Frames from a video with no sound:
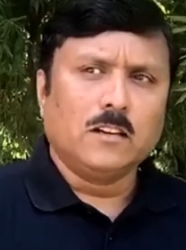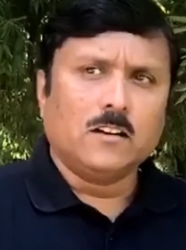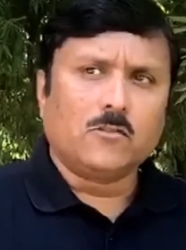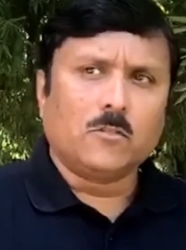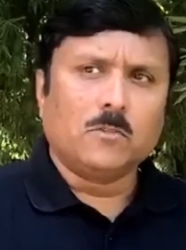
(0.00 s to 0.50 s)

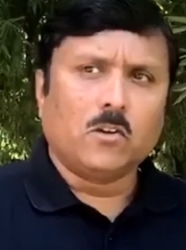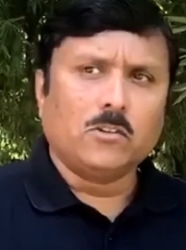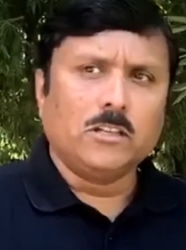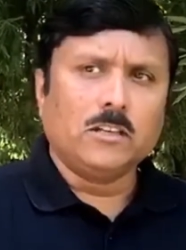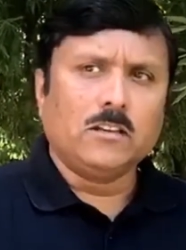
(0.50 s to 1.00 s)
uh, from the
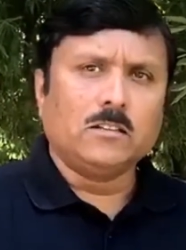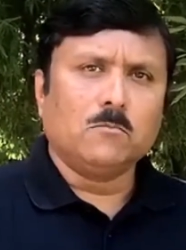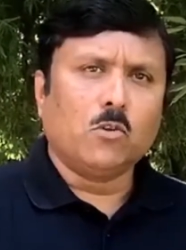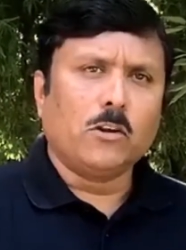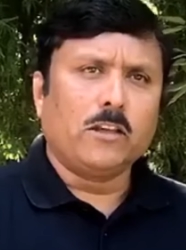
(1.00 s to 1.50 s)
lodging and
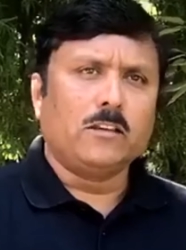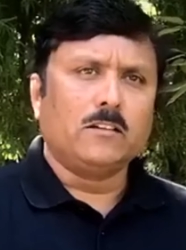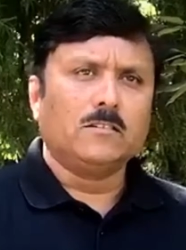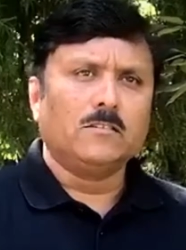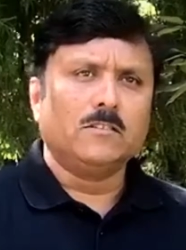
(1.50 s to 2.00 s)
the
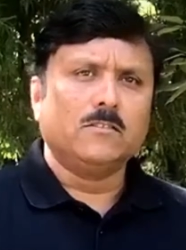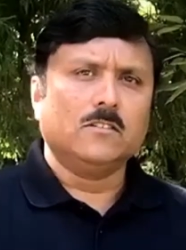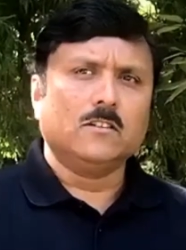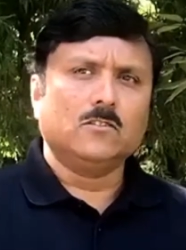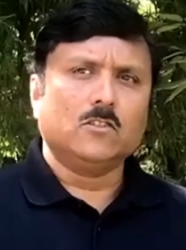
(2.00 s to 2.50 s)
boarding
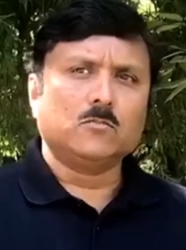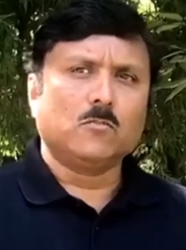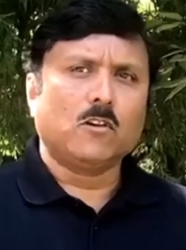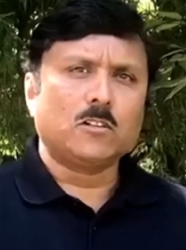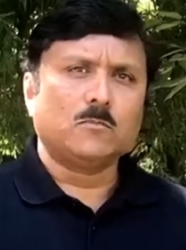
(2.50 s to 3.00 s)
uh, those
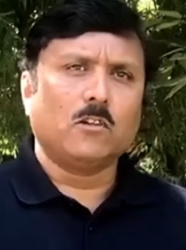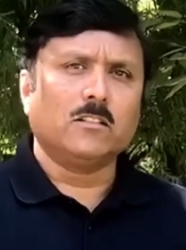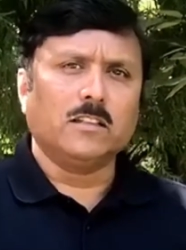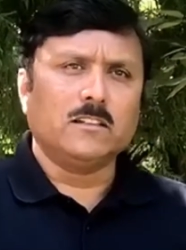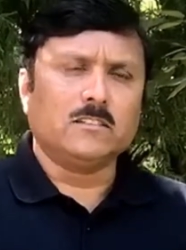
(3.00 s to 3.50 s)
small
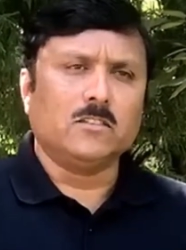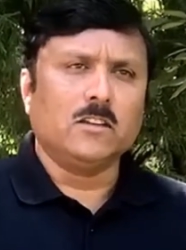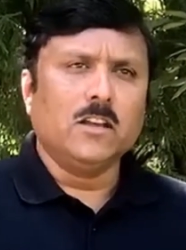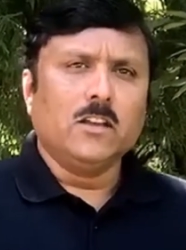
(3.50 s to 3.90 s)
small things uh,